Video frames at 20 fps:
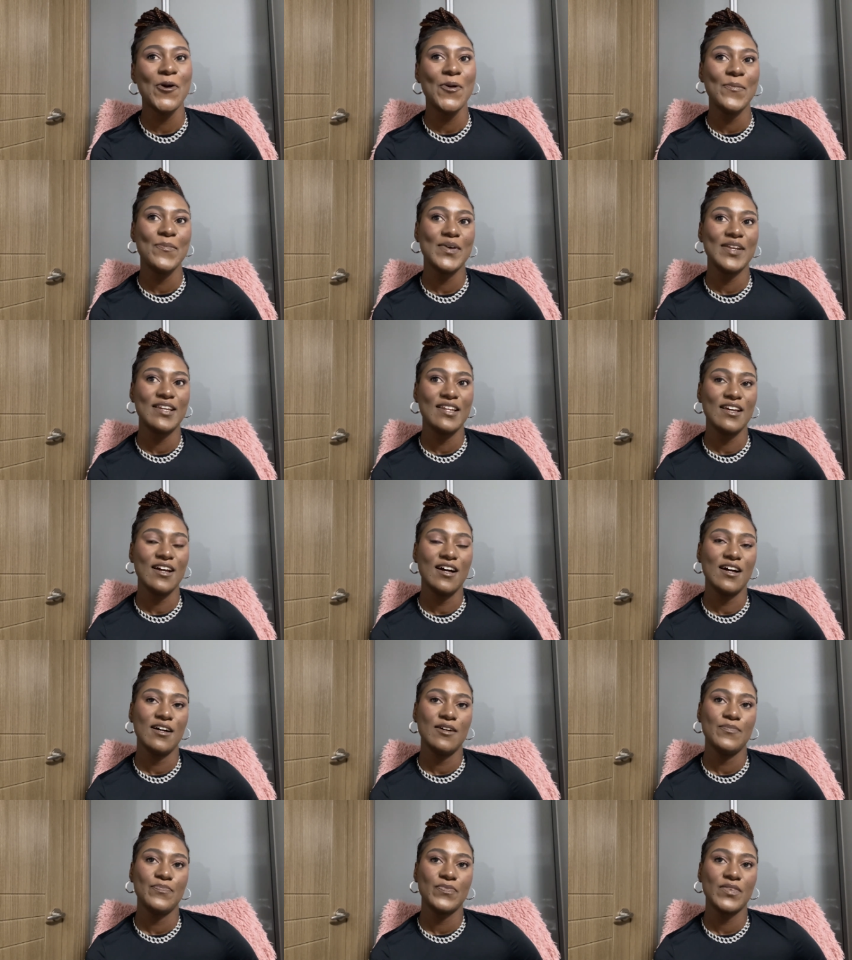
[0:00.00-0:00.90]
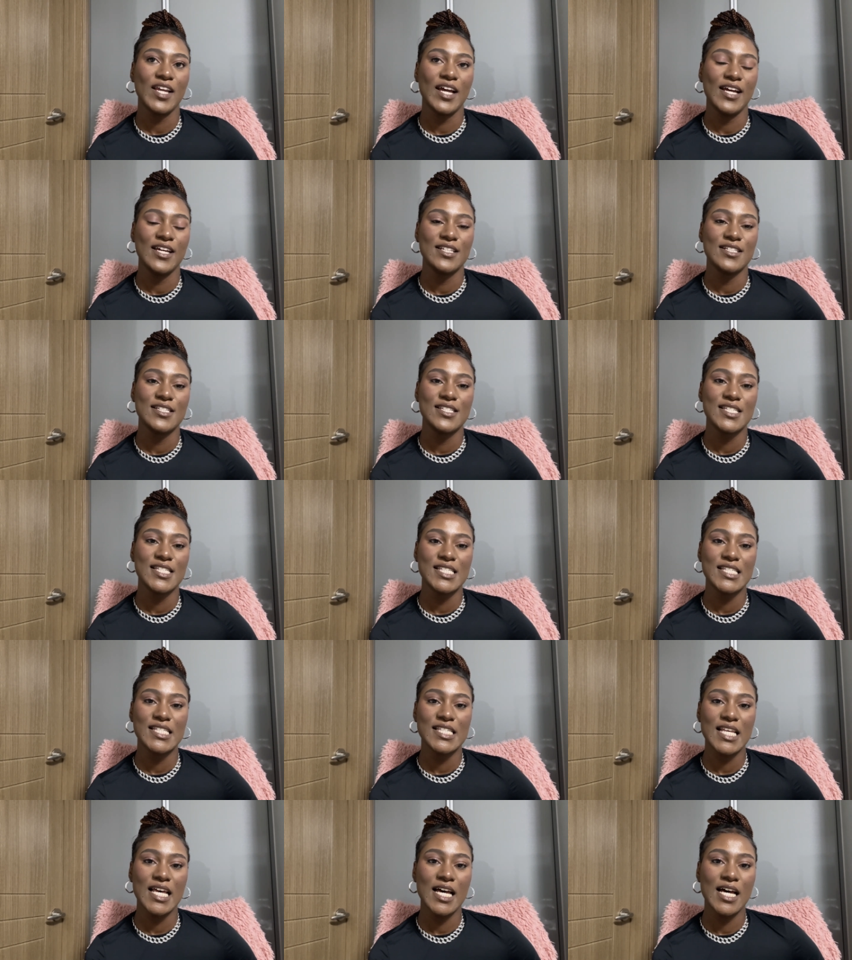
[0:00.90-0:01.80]
But yeah, guys,
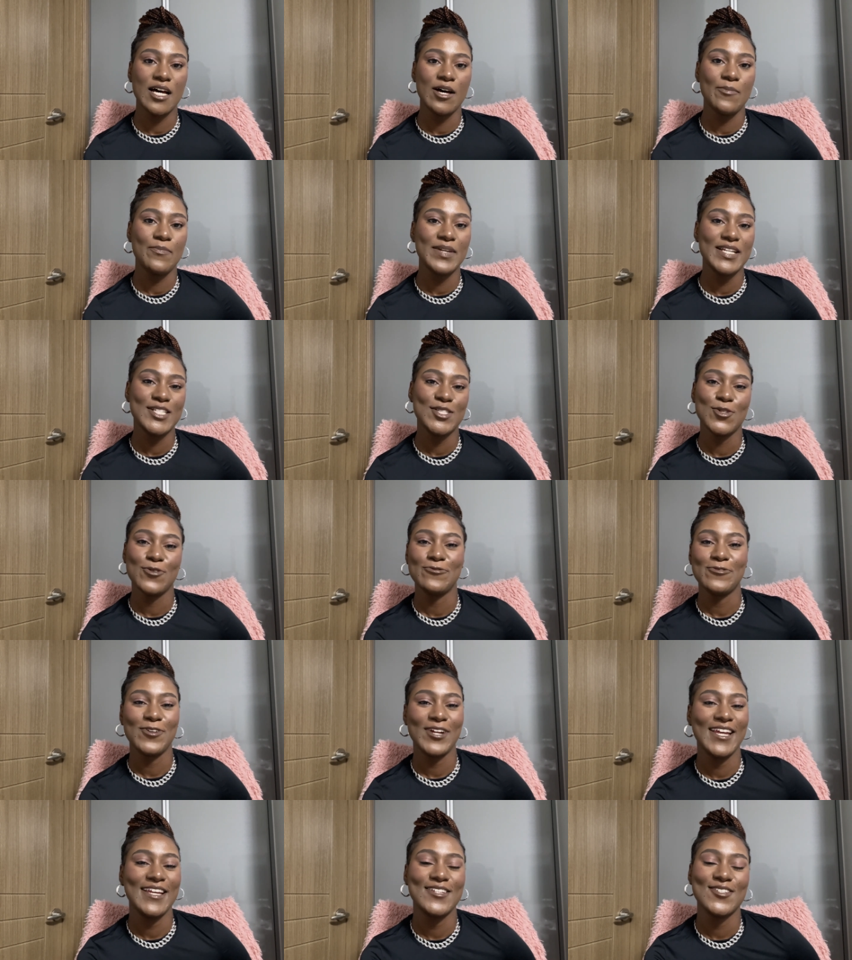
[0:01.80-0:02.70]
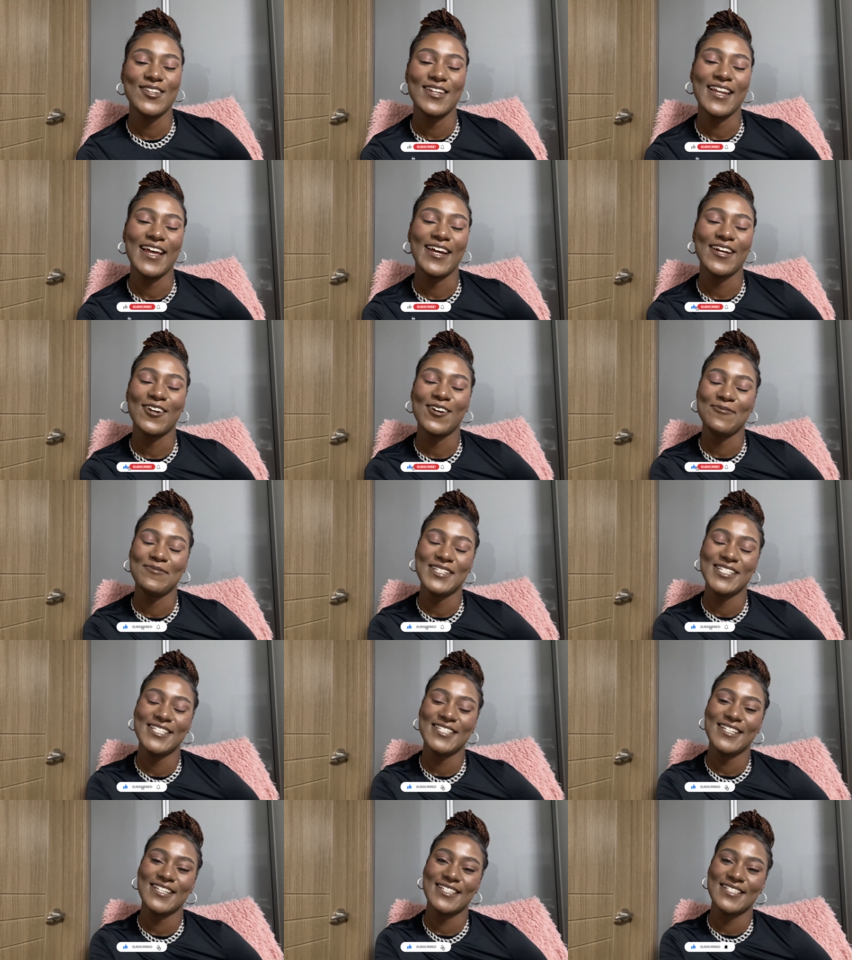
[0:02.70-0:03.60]
please don't forget to like, comment,
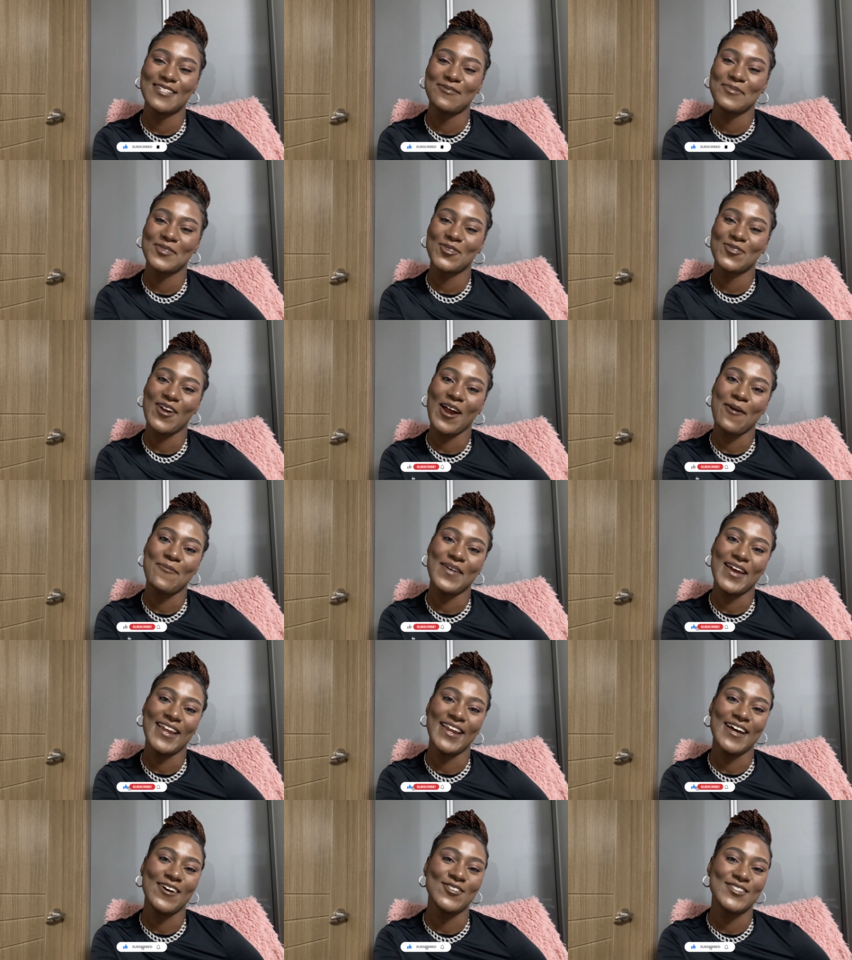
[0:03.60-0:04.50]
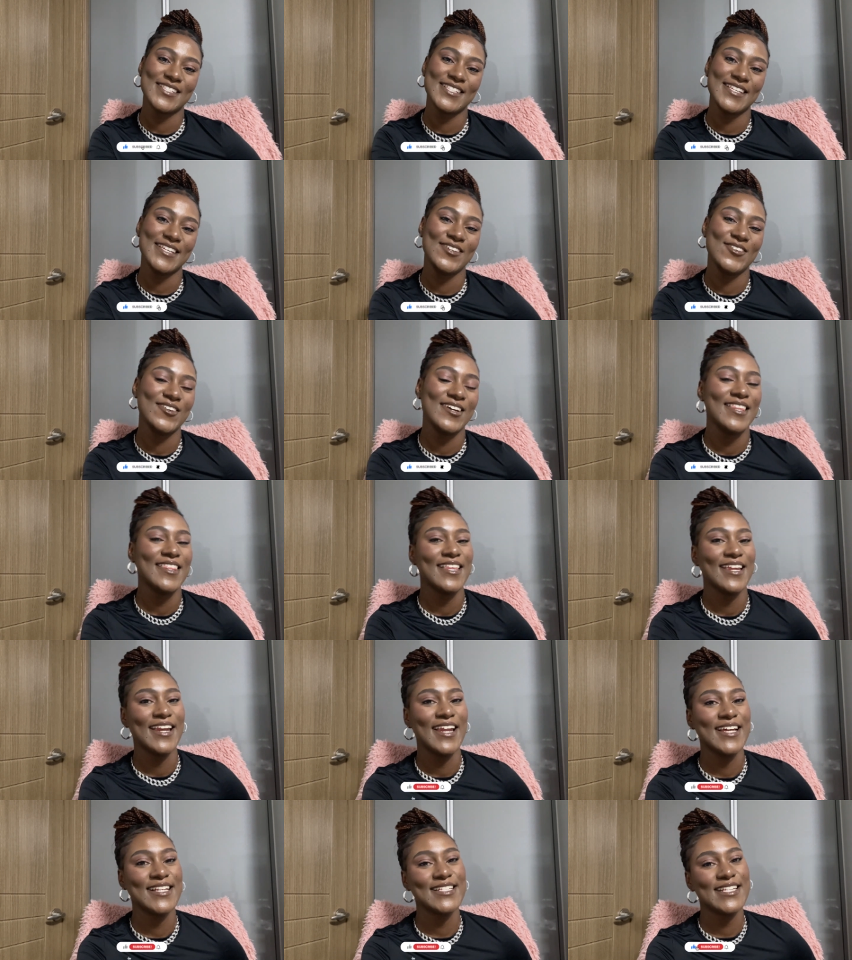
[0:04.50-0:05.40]
share, subscribe, and I'll see you in the
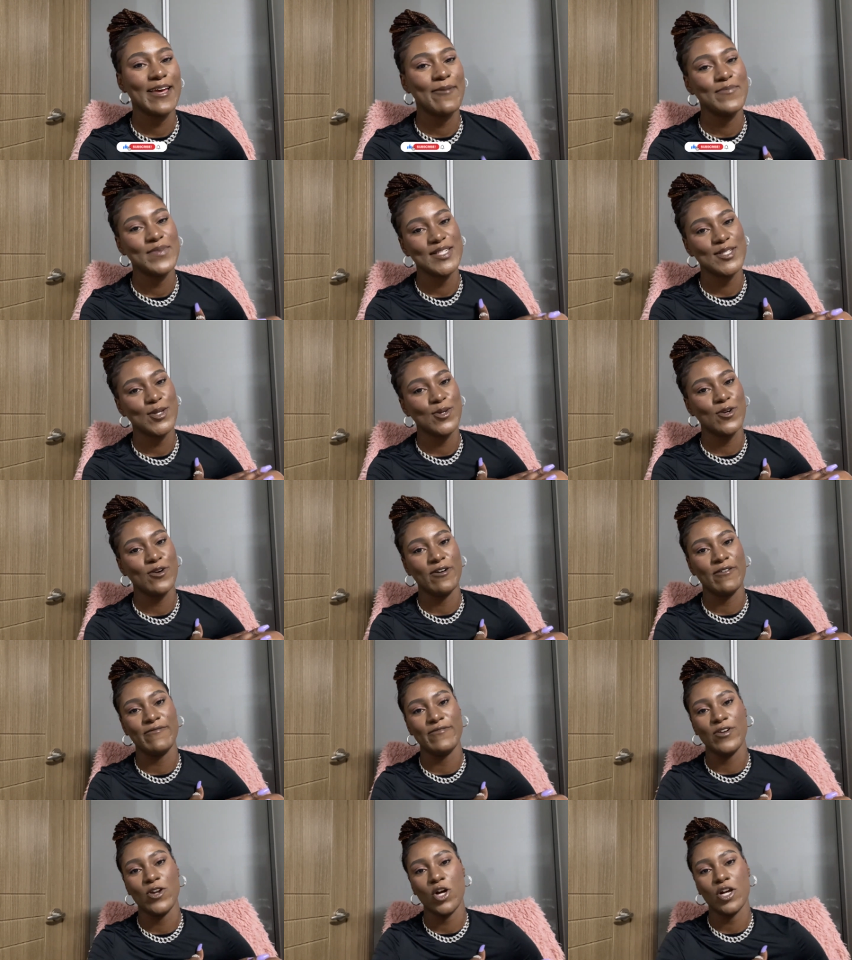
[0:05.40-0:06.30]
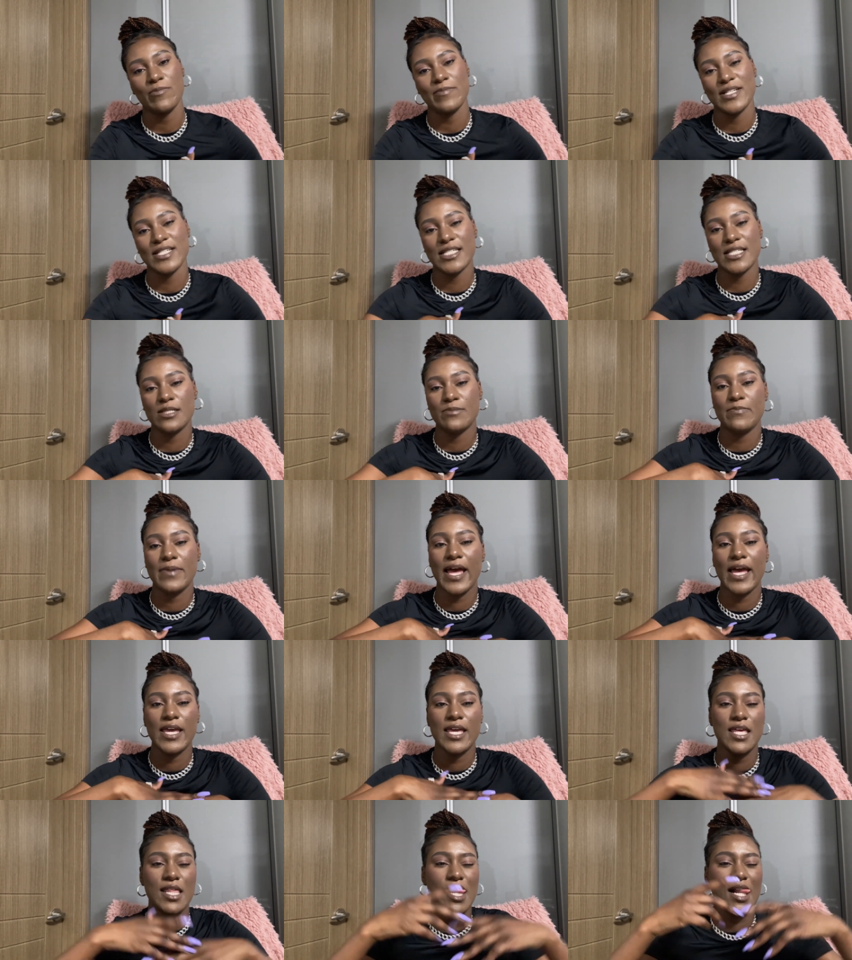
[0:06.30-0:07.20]
next episode of VLOGMAS.
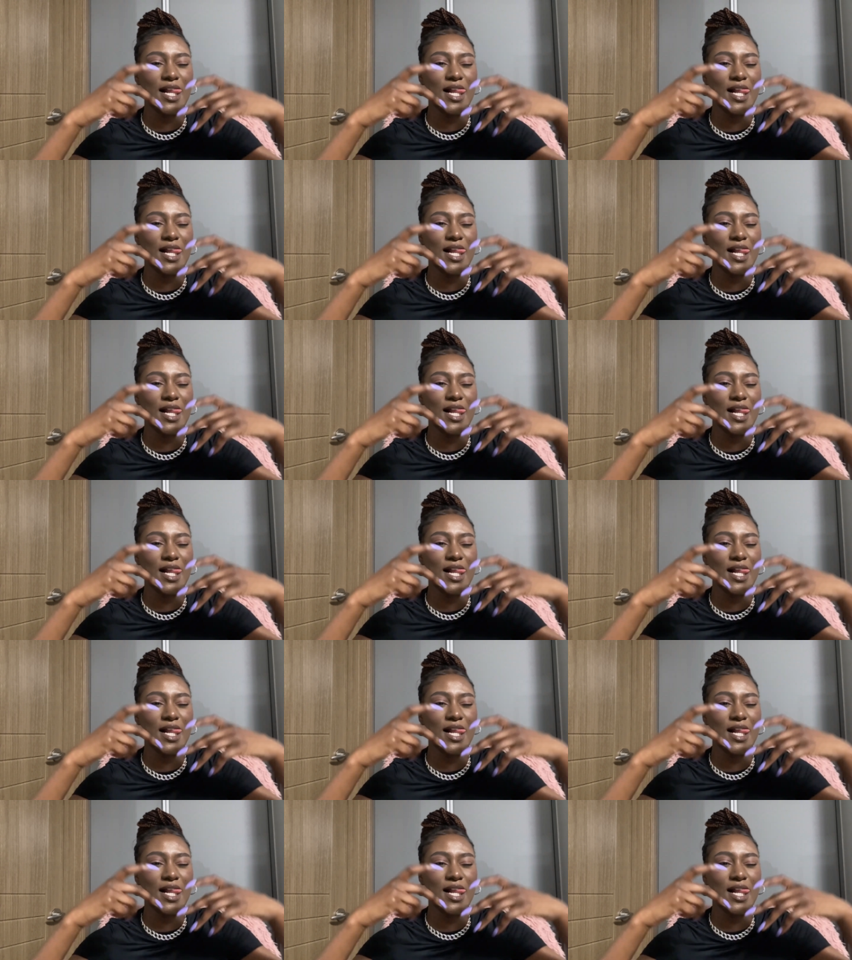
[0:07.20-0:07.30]
Bye.